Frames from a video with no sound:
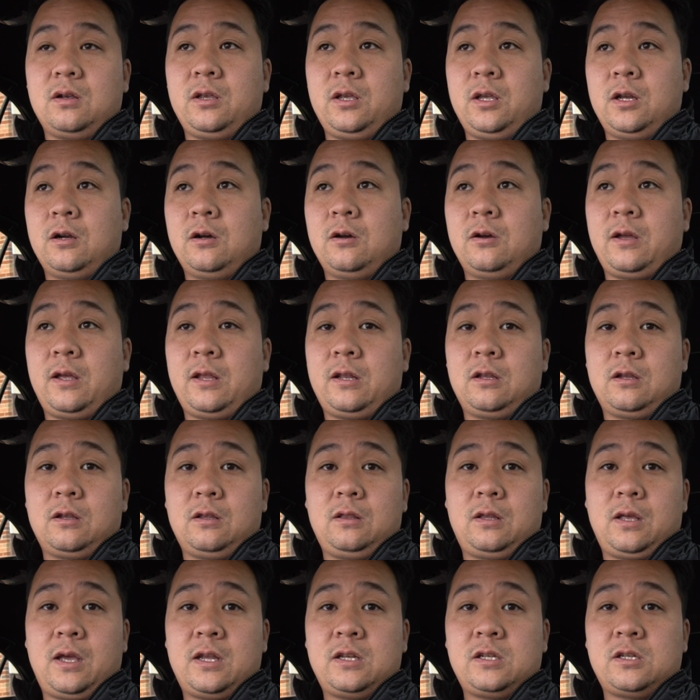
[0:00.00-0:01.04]
you know, and
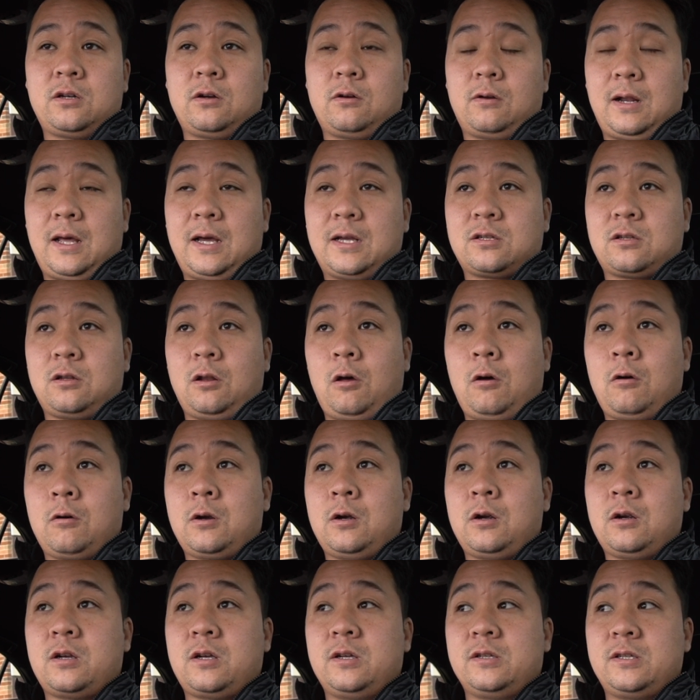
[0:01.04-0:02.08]
the engine will last
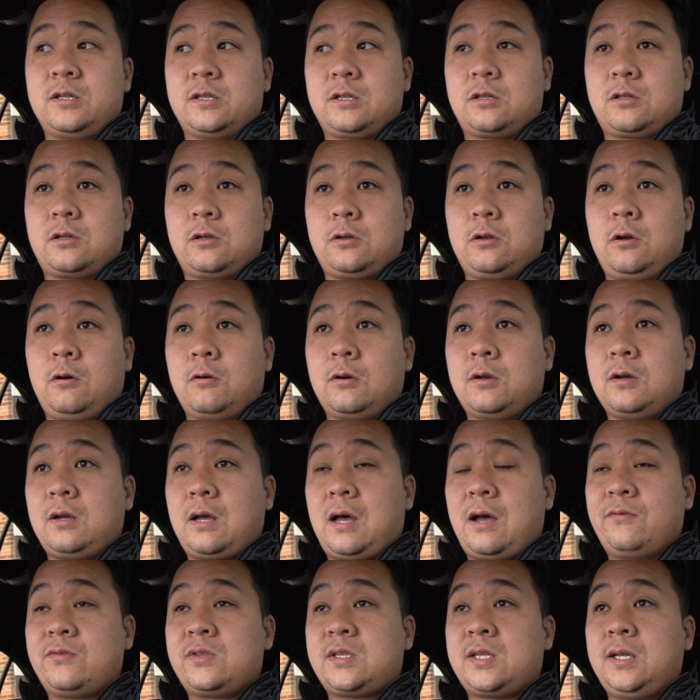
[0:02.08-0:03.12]
longer because it's Toyota,
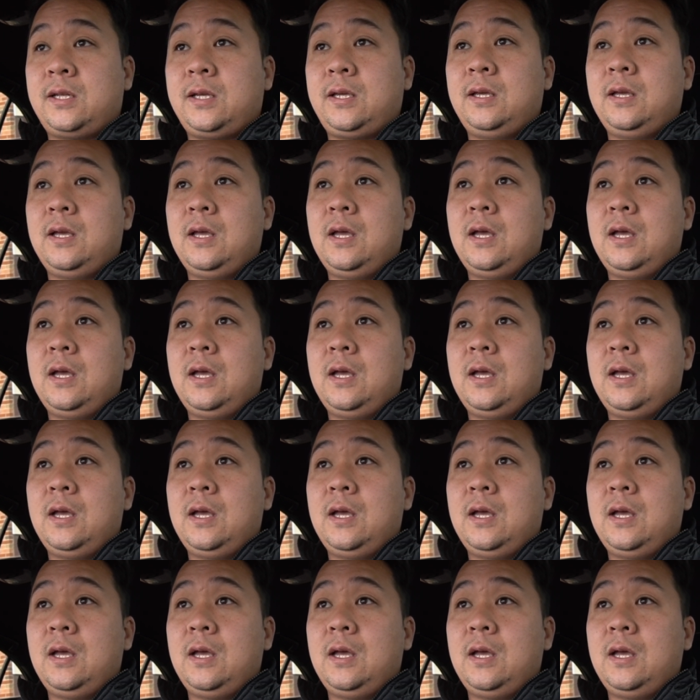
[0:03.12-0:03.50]
obviously.